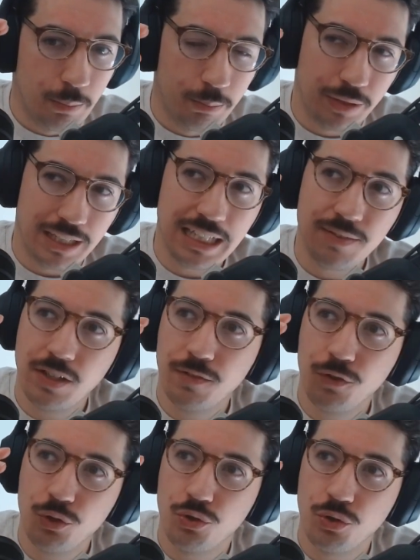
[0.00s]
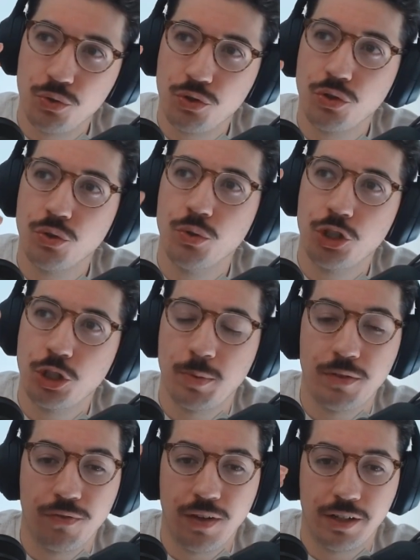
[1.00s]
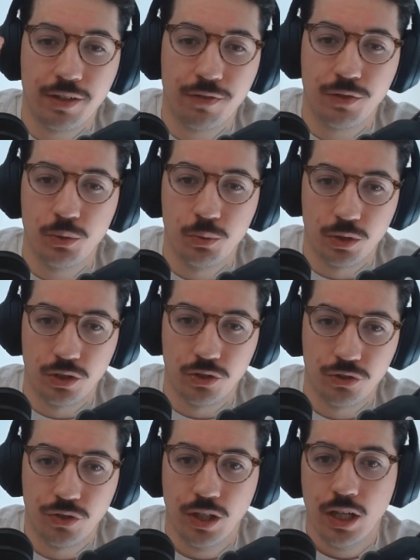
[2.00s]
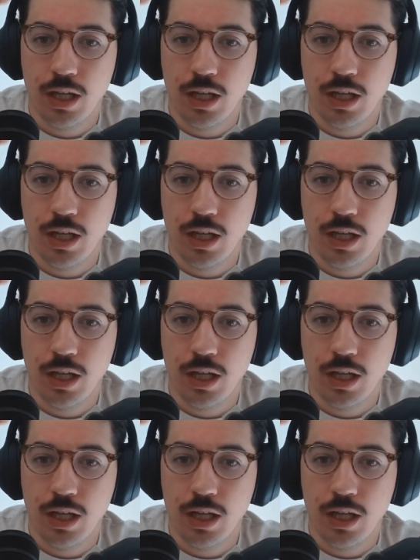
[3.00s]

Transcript: But even if you do 2, it should be very few words.